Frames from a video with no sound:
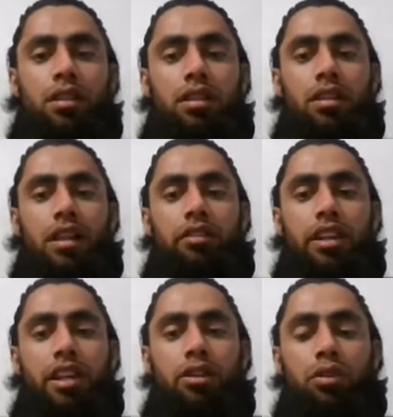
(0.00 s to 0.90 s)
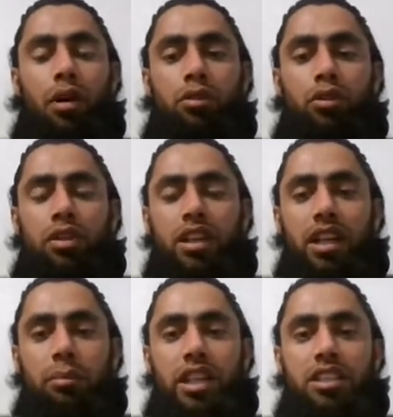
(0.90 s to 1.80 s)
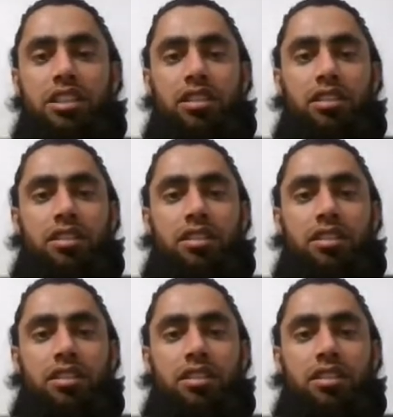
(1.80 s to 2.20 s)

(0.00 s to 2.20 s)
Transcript: Then we need to upload the image.